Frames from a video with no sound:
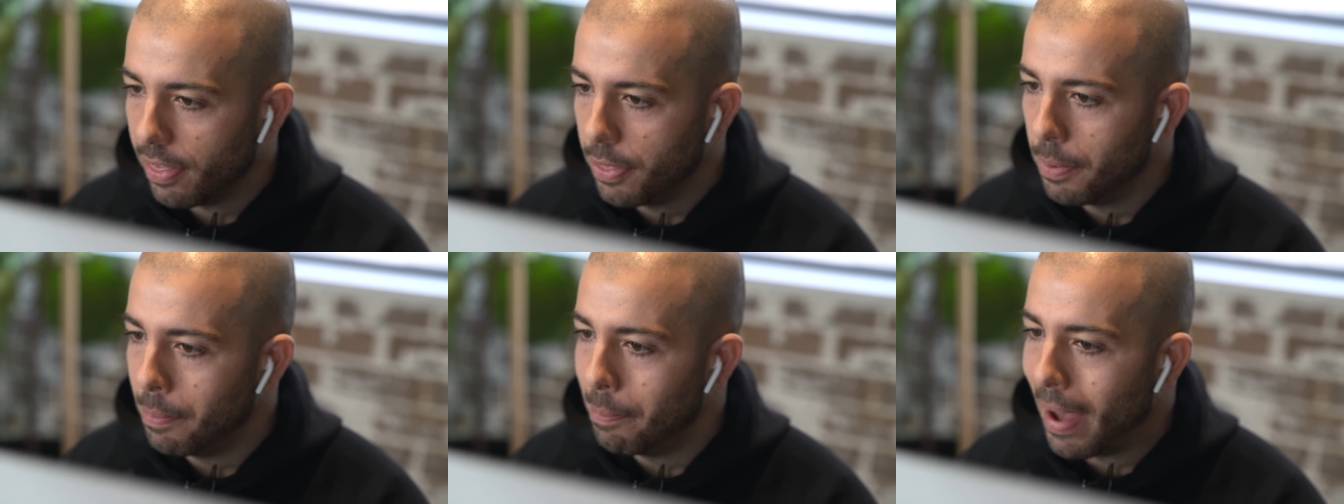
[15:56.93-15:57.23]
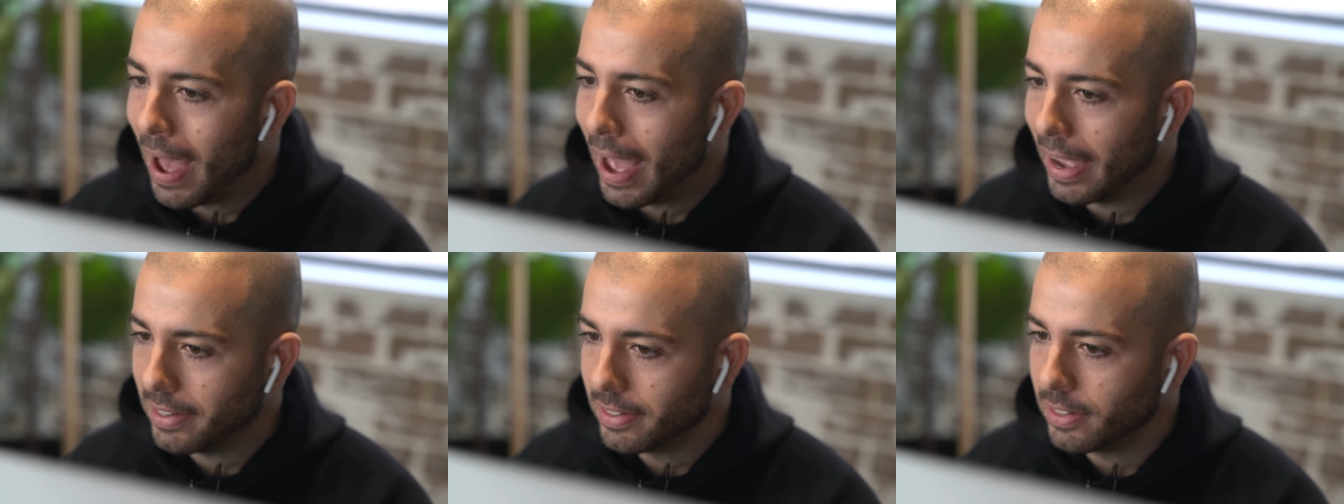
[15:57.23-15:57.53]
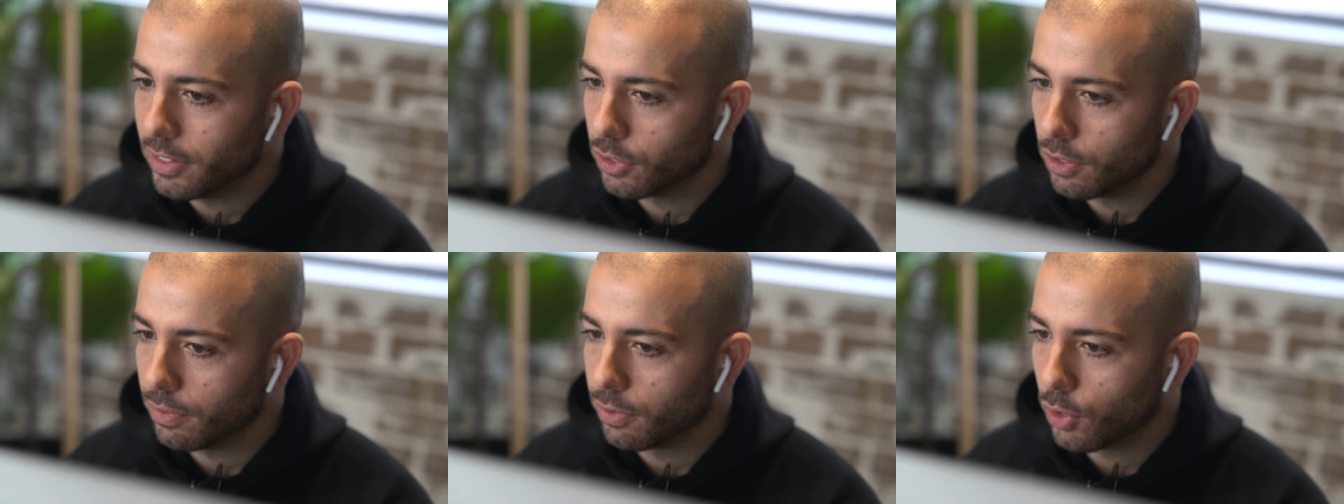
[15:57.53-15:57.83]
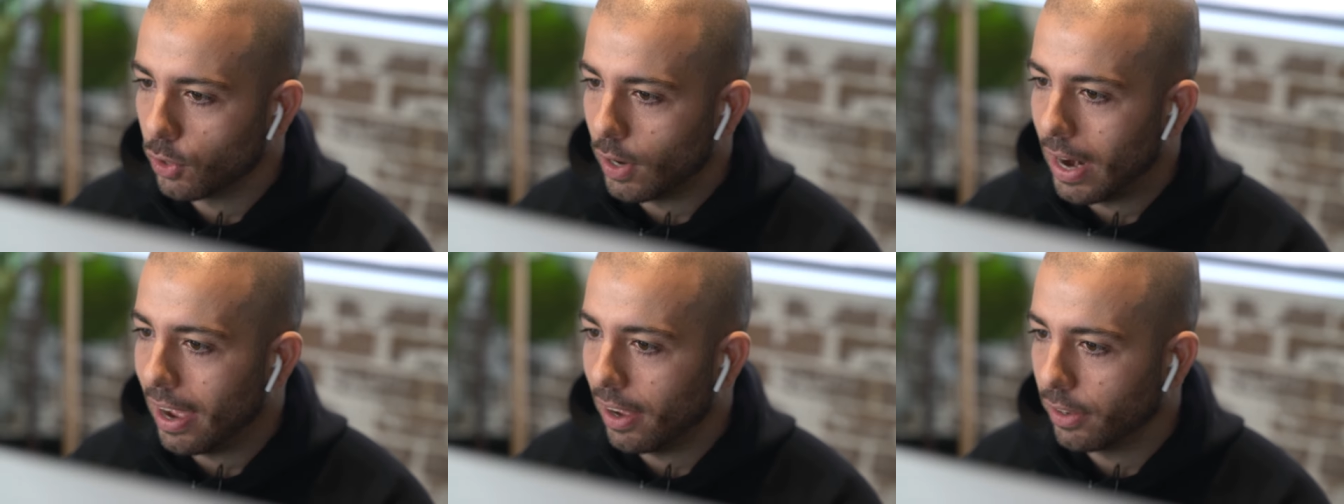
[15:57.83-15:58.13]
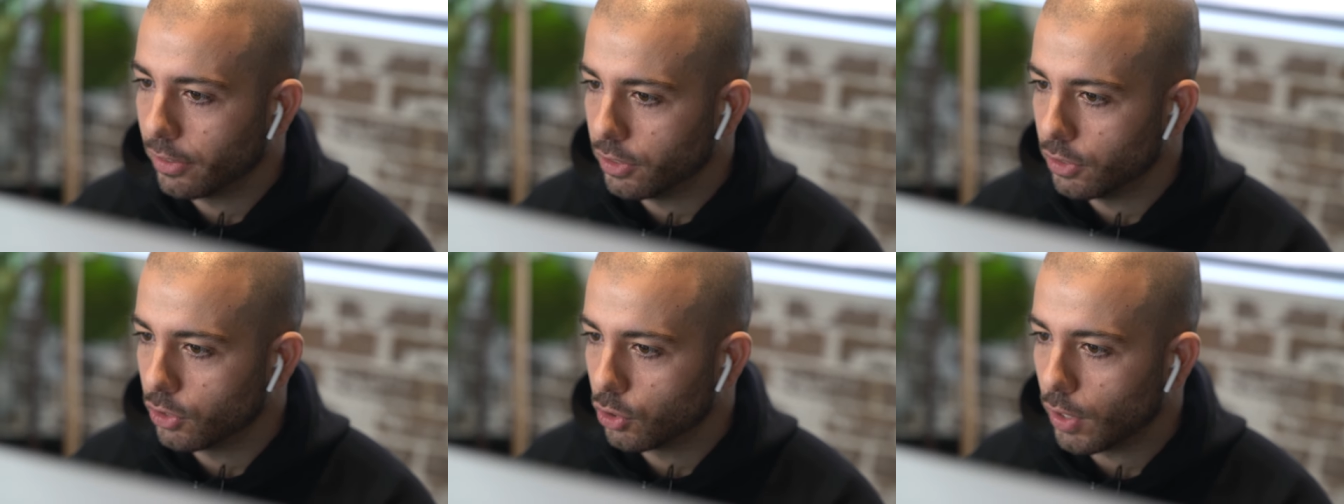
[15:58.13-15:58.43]
the madness of
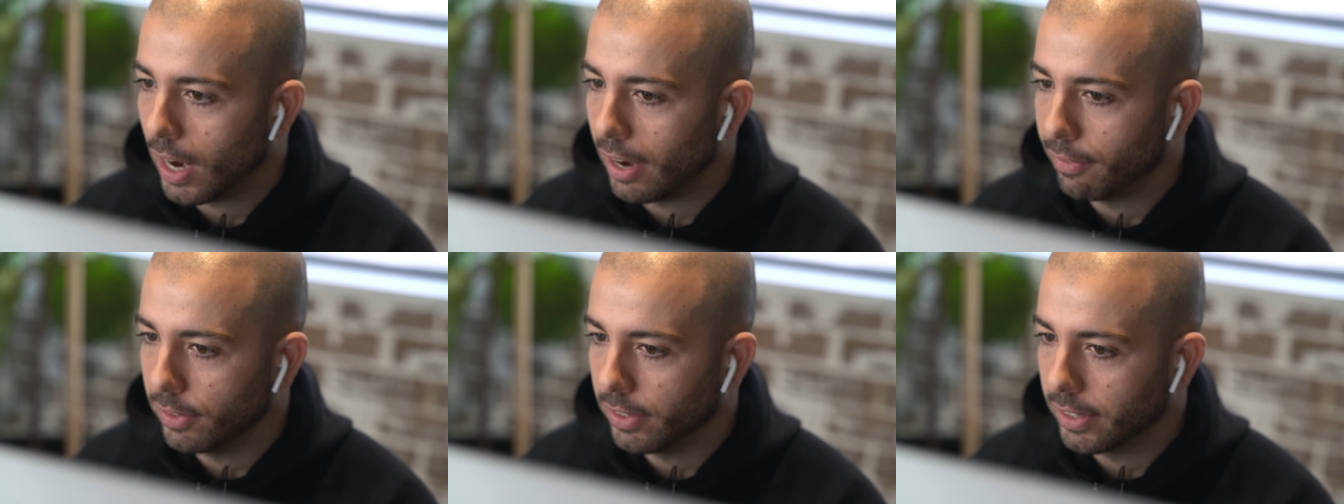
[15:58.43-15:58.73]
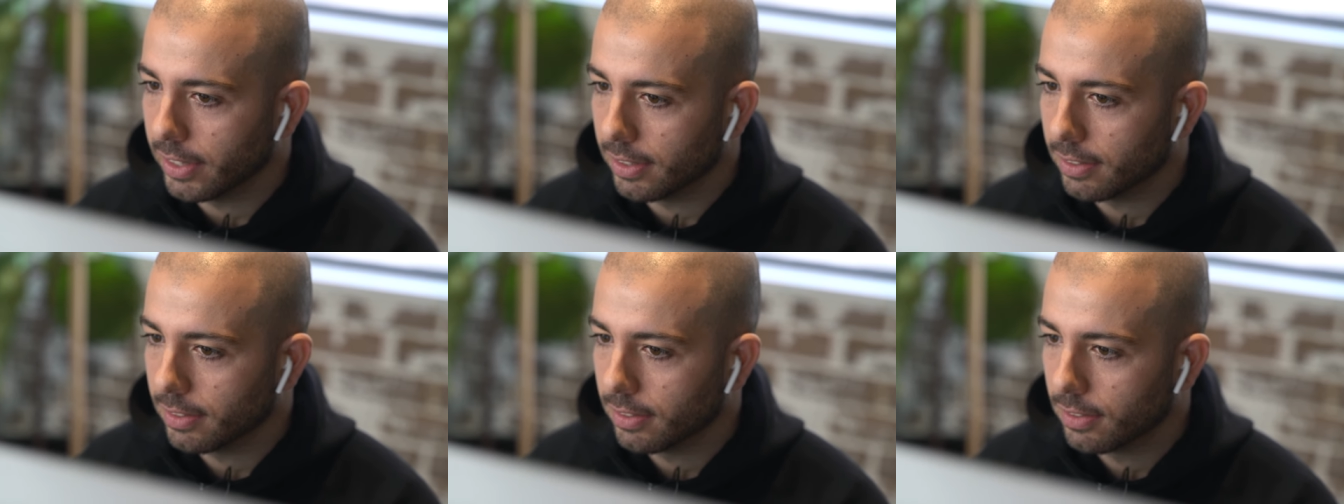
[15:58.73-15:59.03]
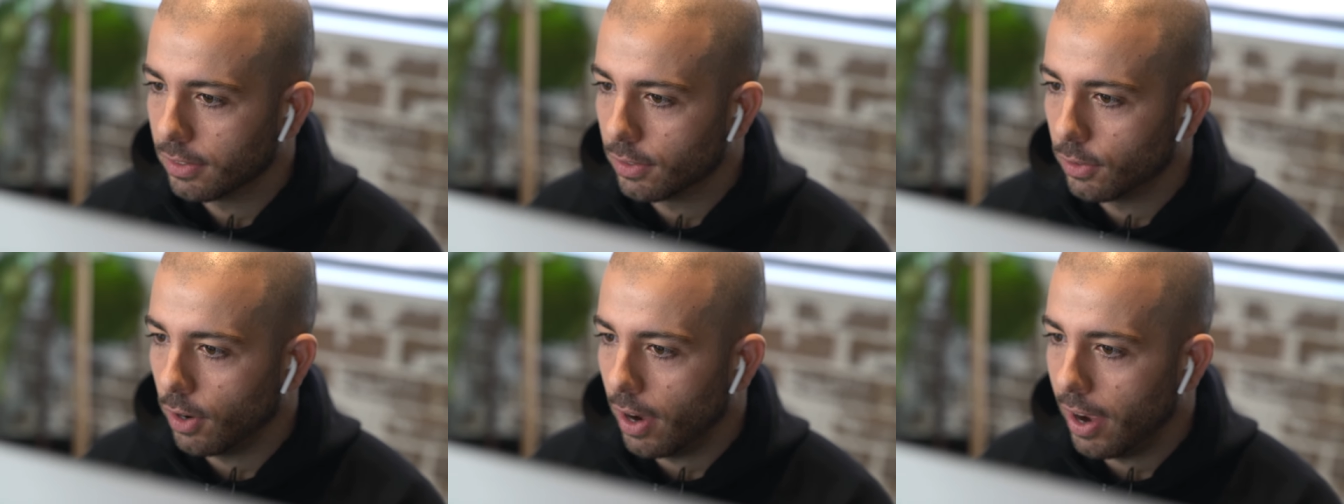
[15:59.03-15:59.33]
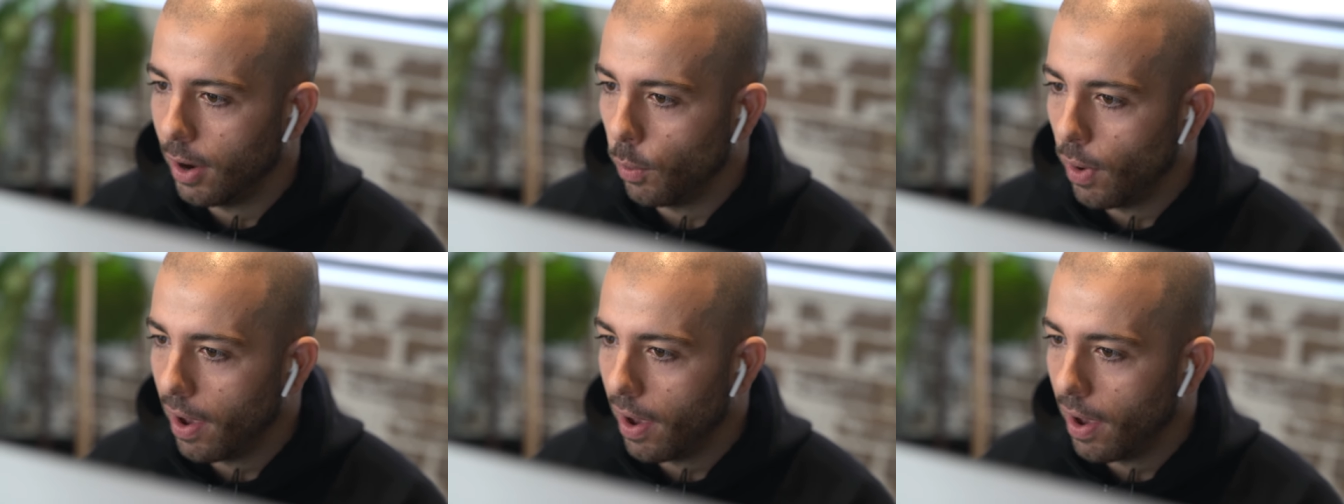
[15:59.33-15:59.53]
crowds is traveling, right?